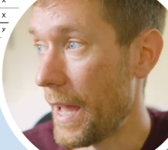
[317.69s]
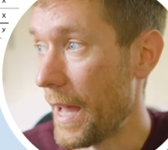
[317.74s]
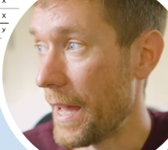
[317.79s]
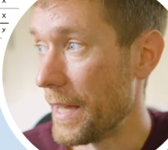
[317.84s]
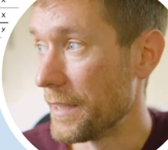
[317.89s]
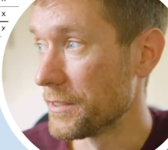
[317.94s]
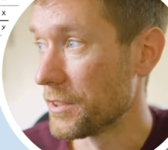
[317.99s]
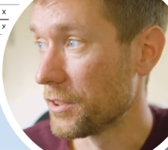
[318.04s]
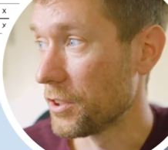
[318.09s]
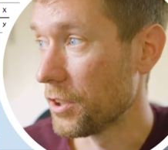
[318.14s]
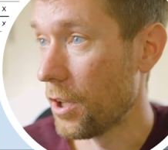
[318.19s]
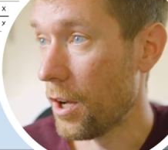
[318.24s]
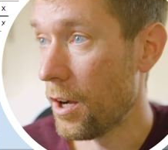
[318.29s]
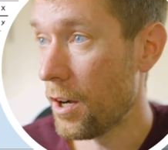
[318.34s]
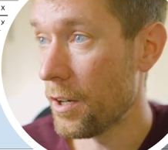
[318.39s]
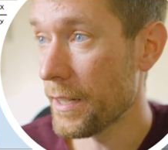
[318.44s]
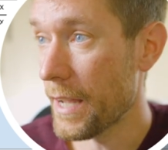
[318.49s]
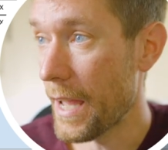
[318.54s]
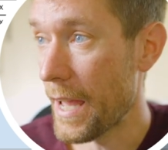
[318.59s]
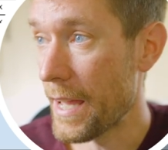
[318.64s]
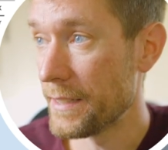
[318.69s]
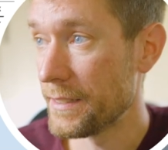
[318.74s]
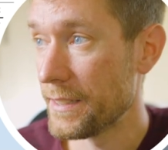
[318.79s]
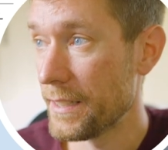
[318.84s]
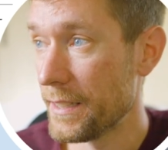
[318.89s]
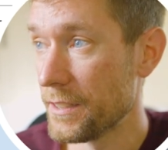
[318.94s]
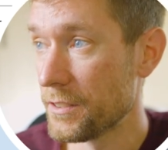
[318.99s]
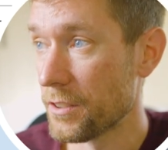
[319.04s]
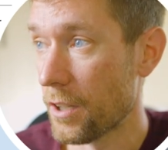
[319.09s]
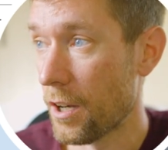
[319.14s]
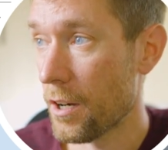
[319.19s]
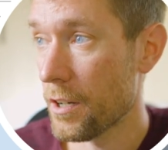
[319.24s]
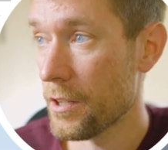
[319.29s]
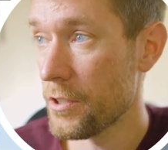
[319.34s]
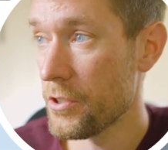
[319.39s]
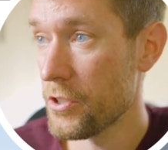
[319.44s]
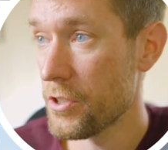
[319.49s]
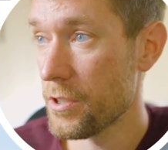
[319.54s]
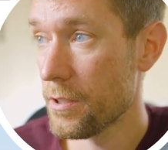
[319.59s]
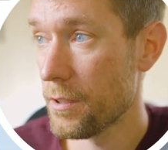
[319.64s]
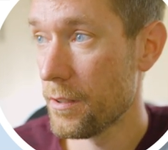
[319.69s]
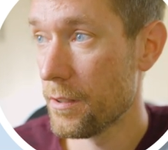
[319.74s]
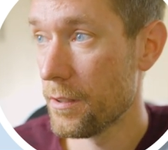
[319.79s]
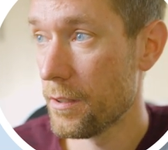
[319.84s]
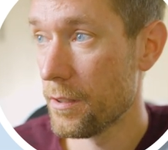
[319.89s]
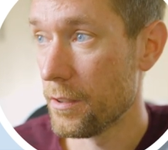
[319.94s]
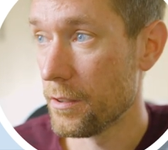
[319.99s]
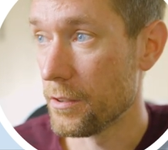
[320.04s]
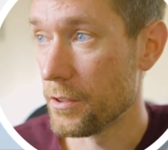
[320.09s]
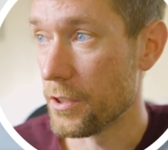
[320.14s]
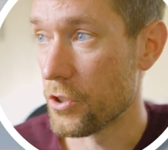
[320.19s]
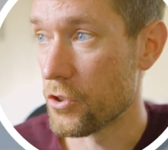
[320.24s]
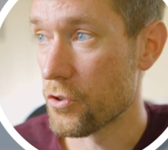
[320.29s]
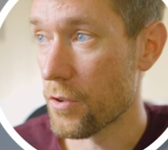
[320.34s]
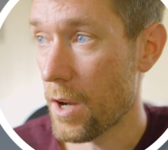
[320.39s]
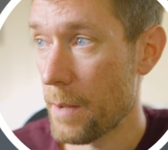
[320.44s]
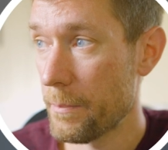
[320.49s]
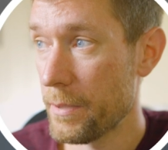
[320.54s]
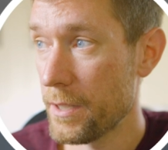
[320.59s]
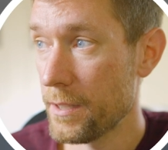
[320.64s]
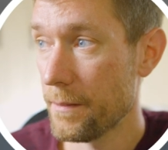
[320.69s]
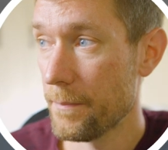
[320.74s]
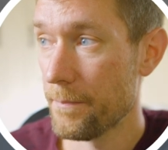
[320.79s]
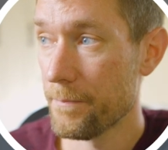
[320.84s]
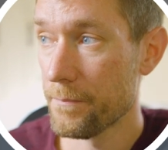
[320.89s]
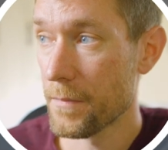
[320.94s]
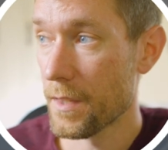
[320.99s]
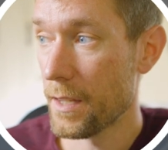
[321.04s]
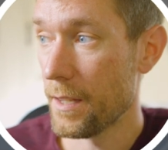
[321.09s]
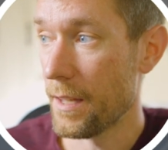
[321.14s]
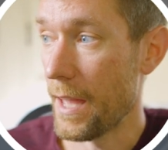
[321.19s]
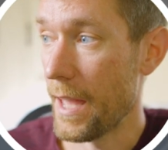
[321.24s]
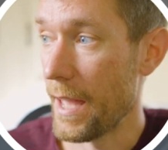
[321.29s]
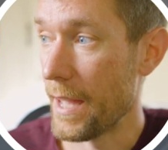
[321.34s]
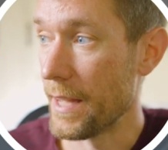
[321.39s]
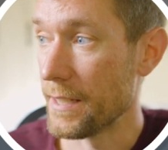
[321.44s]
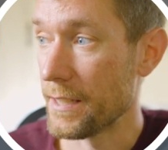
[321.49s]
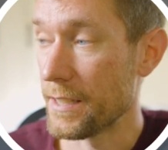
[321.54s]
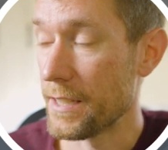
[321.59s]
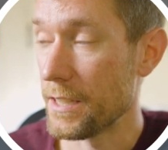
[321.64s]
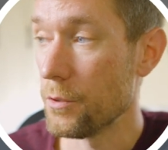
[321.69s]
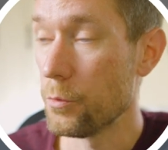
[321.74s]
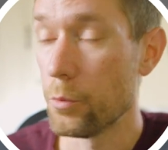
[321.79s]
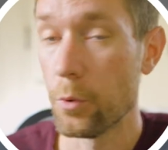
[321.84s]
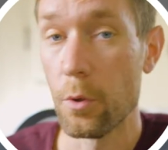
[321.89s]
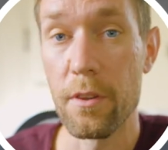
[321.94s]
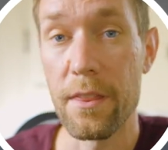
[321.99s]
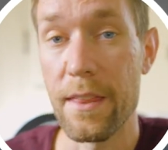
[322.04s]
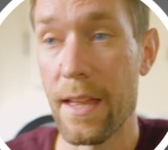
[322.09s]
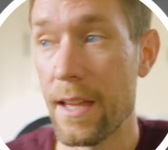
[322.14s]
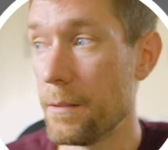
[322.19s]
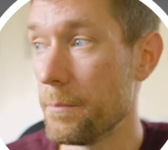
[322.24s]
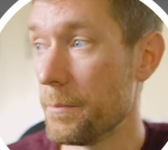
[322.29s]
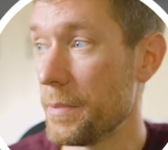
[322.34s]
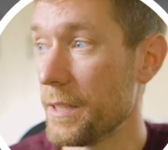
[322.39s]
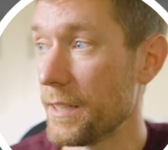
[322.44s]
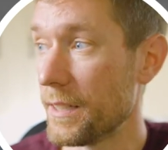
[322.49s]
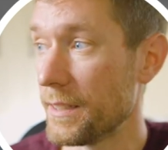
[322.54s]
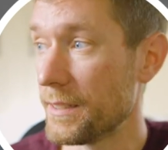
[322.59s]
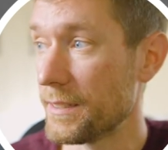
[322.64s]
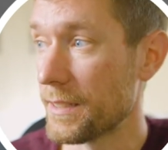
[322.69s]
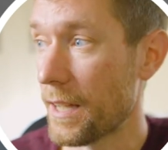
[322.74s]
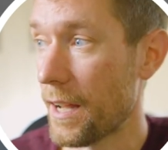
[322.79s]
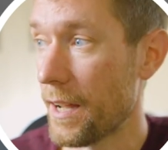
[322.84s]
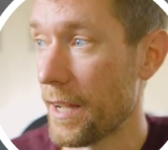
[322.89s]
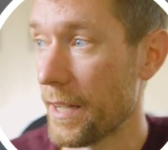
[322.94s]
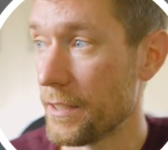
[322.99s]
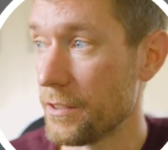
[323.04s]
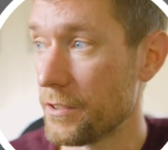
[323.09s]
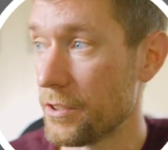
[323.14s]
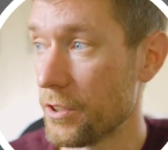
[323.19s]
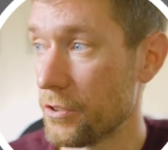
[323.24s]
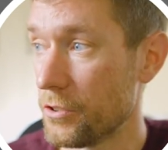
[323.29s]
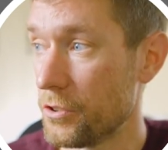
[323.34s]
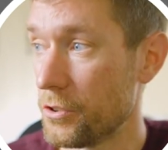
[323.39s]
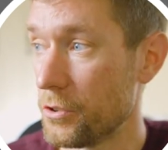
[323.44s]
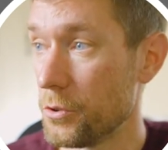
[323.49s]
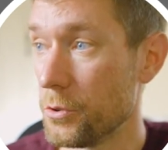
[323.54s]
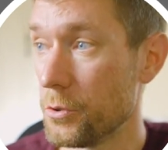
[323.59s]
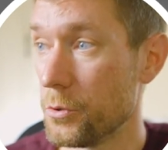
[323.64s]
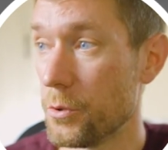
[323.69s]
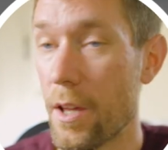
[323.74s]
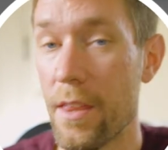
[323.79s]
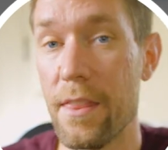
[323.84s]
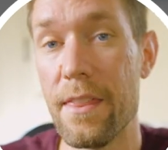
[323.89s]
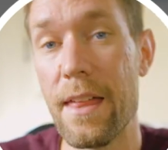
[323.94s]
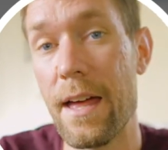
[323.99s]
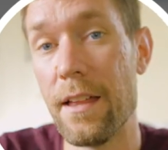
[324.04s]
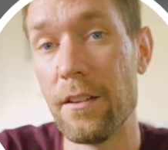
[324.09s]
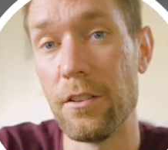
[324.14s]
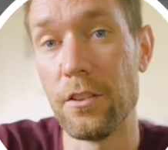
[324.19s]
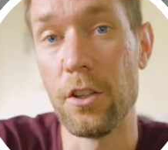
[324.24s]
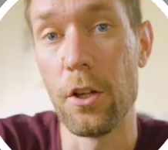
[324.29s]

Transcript: As long as it is orange, you drop it and he will then be assigned to that